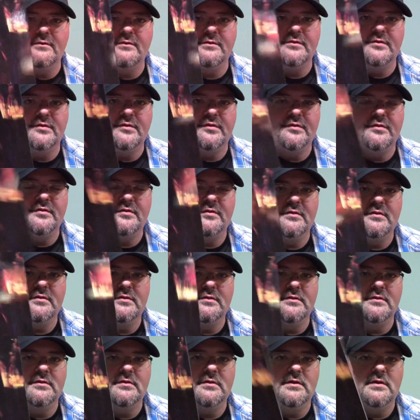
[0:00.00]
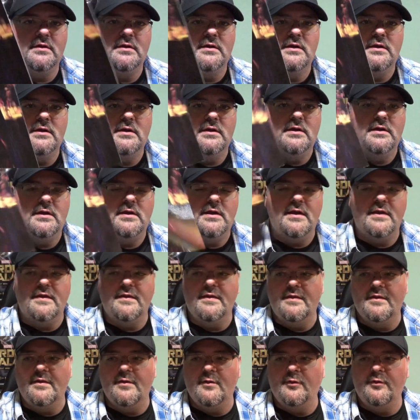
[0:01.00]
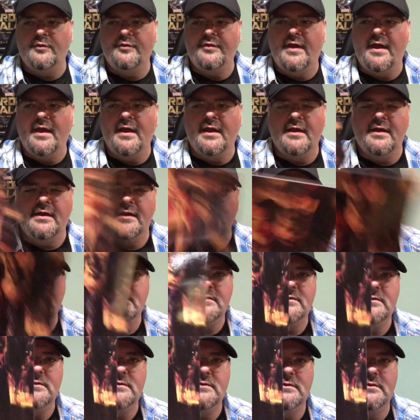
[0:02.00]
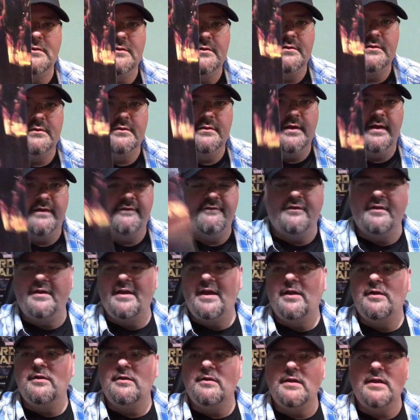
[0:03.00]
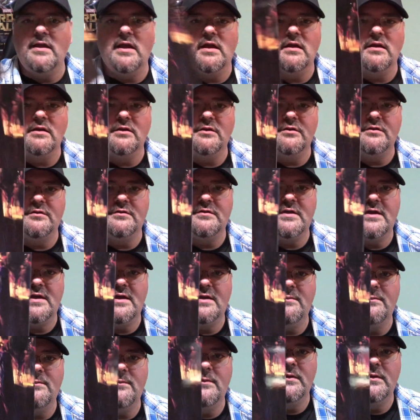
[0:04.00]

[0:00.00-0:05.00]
was in Osaka. I forget her character's name.